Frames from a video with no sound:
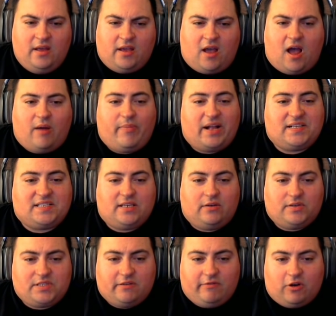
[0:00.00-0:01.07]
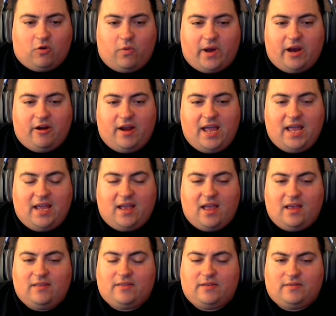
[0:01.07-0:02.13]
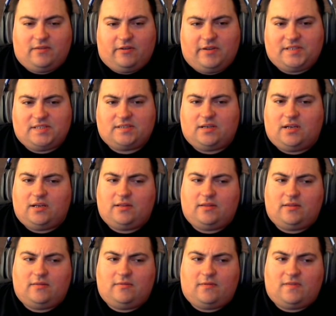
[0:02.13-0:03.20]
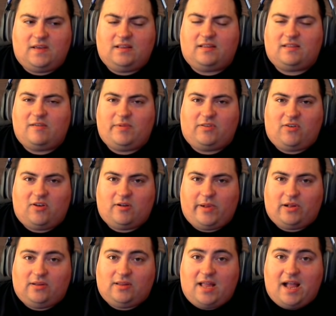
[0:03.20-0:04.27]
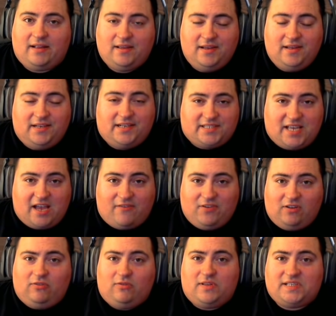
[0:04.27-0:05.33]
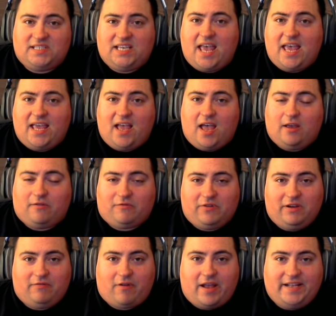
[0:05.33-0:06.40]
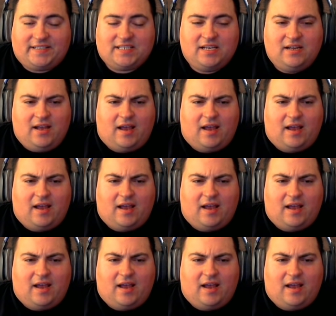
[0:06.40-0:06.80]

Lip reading: Combat skills that require AI. There is the thing that they've been talking about a lot is having to do this AI rewrite.